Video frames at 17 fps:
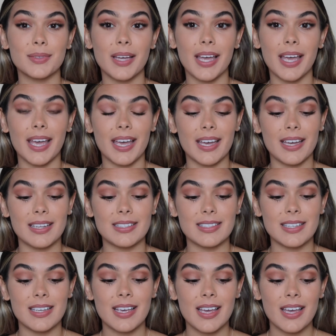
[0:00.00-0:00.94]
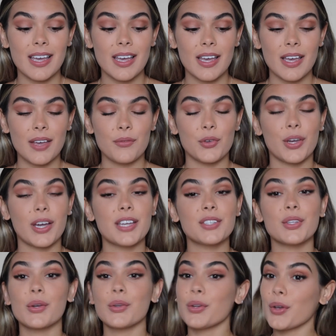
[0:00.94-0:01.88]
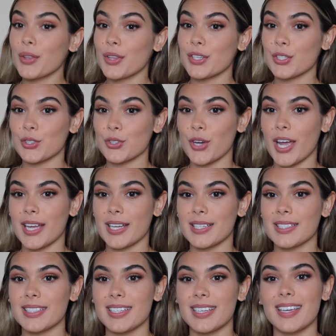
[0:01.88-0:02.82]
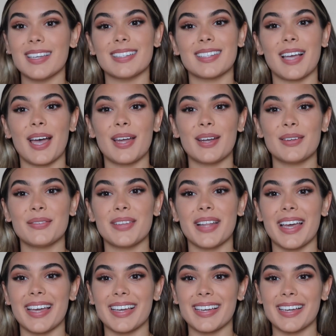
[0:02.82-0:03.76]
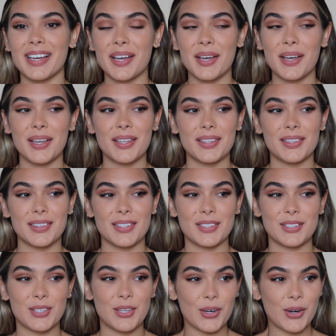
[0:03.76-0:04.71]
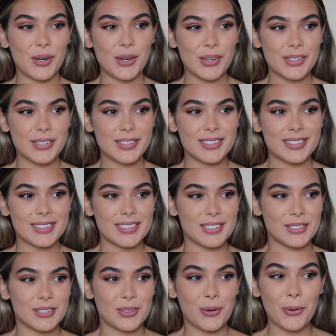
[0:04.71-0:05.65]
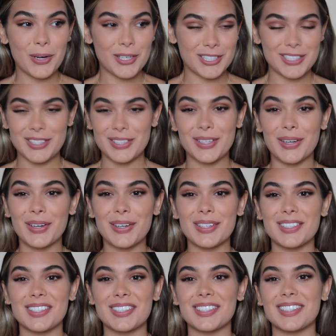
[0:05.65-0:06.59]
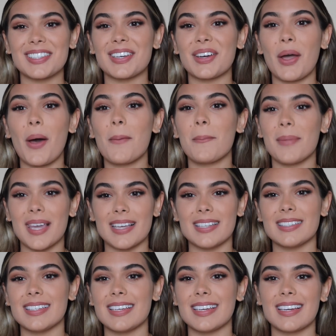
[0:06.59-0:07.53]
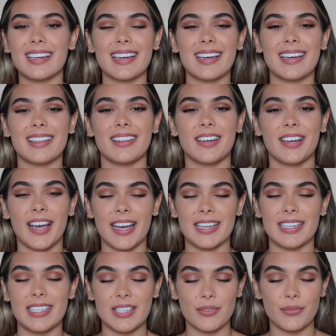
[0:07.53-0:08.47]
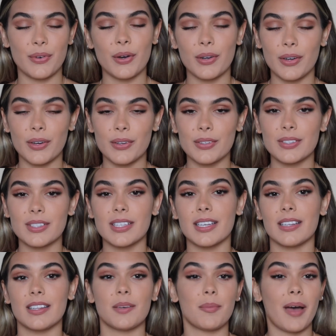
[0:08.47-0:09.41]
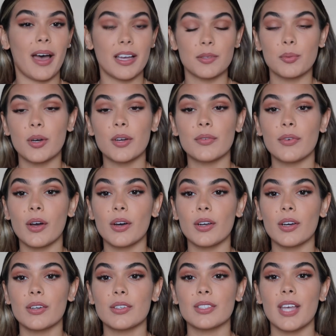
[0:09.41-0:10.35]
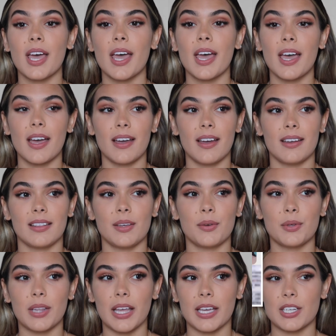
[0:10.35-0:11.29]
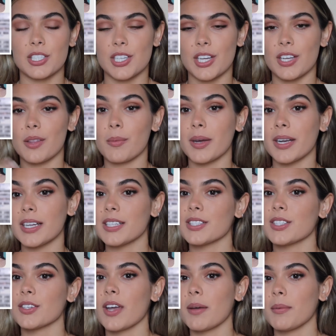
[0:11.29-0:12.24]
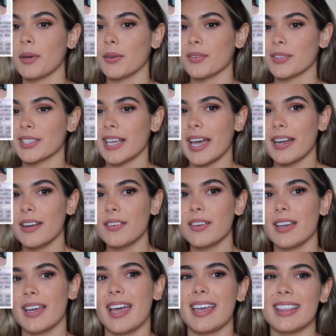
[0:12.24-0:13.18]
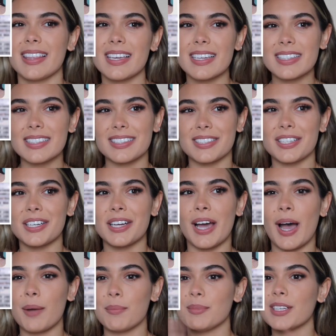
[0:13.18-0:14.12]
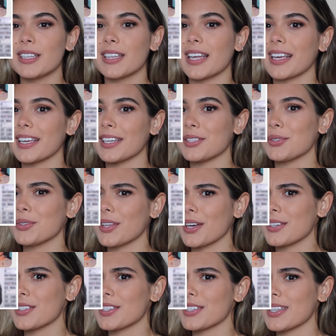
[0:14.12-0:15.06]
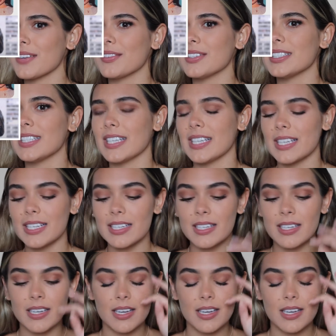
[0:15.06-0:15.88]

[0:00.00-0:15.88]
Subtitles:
And if you guys don't know this trend, it's kind of like these girls, these gorgeous girls just look amazing in their ID photos and their passport photos, and they would like share them on Instagram. And it was kind of, I think it started happening like in 2017,